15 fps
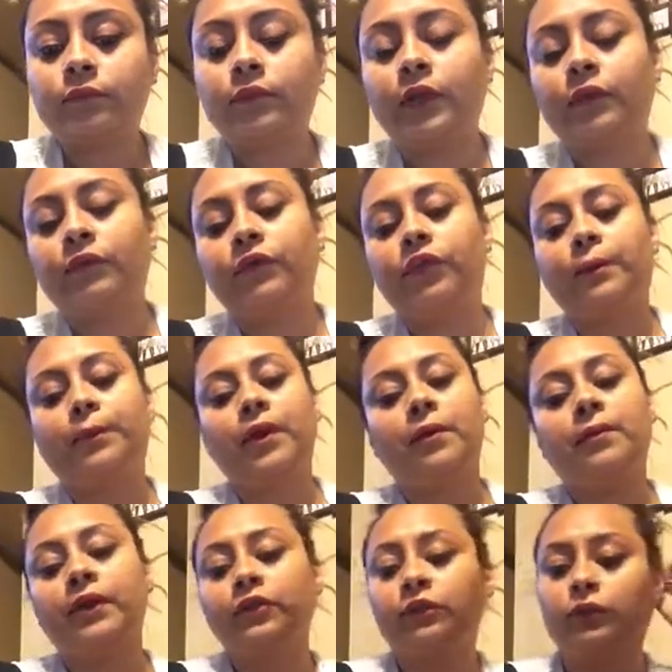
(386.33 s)
there was the
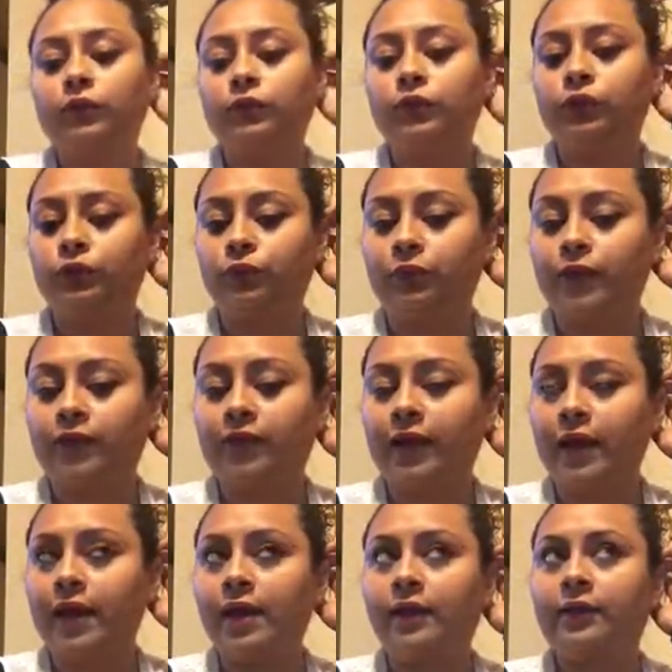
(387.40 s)
Public School Choice
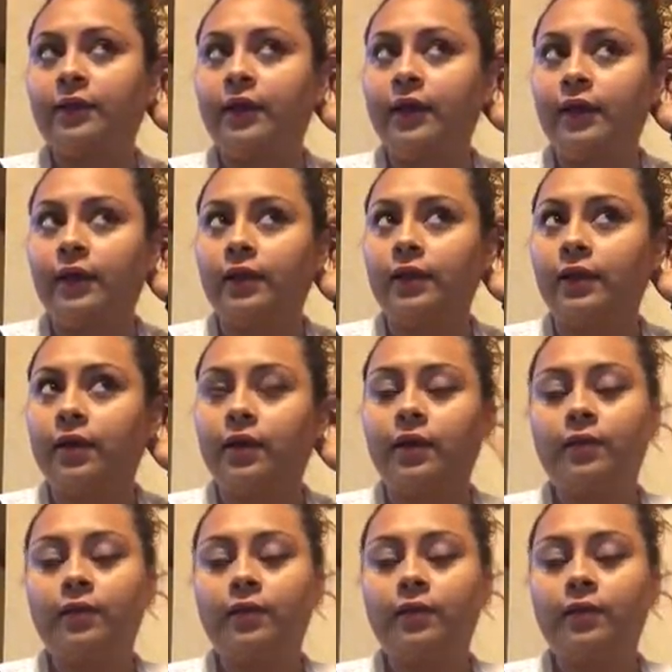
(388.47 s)
Act, and